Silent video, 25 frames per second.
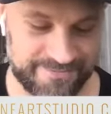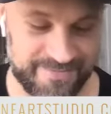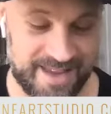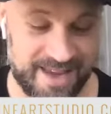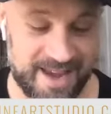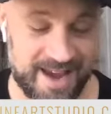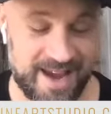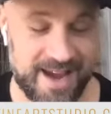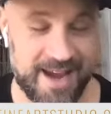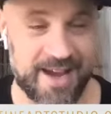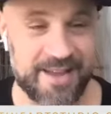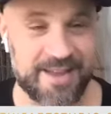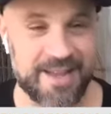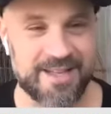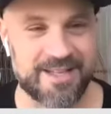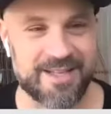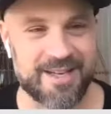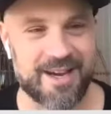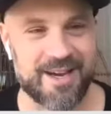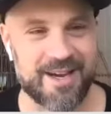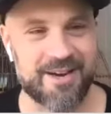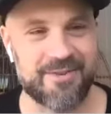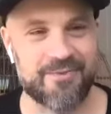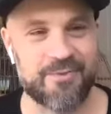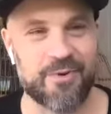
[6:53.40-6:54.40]
yeah that's
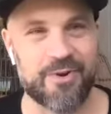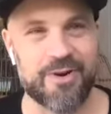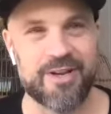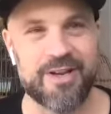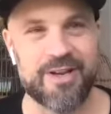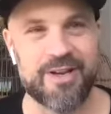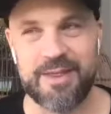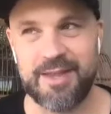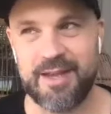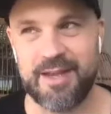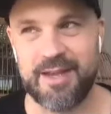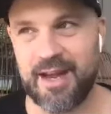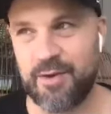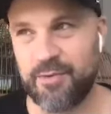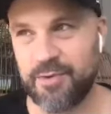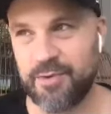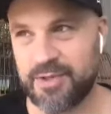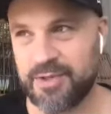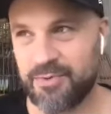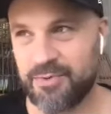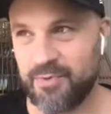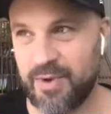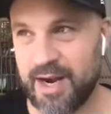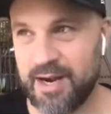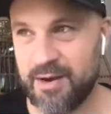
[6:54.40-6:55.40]
kind of what and then i
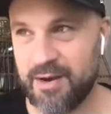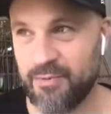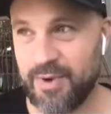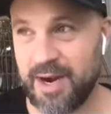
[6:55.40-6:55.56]
was writing,